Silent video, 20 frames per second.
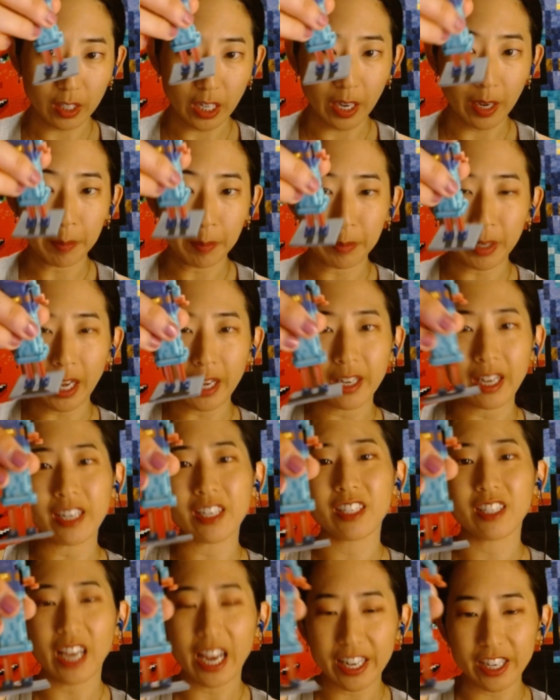I mean, I
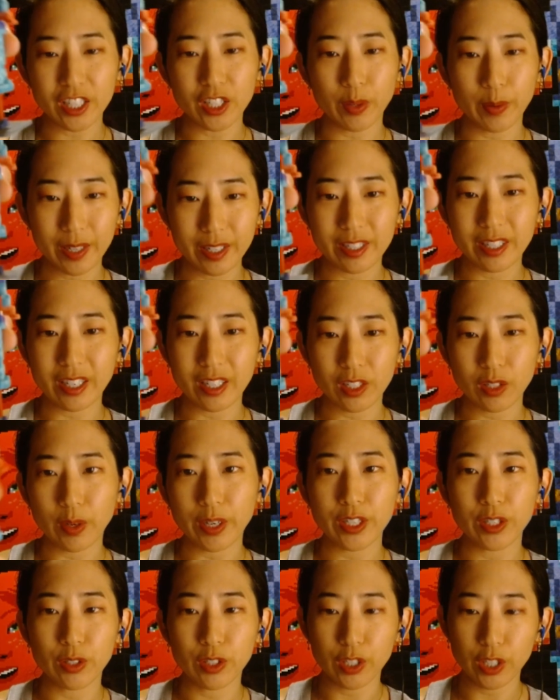designed it so it did, so I
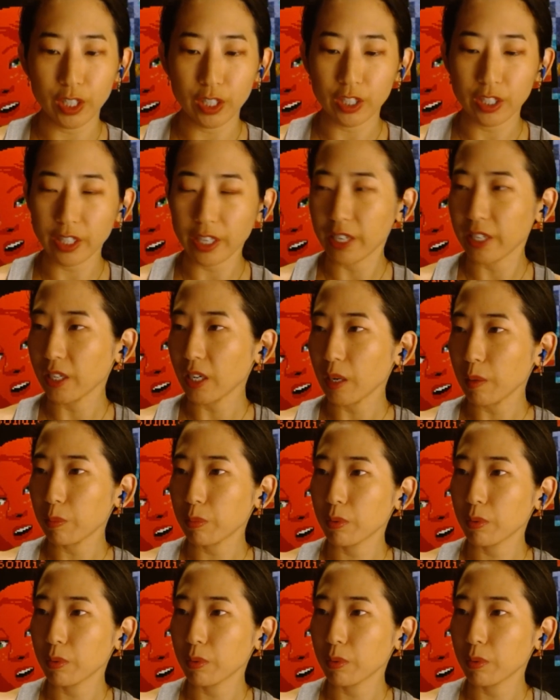knew she could stand up.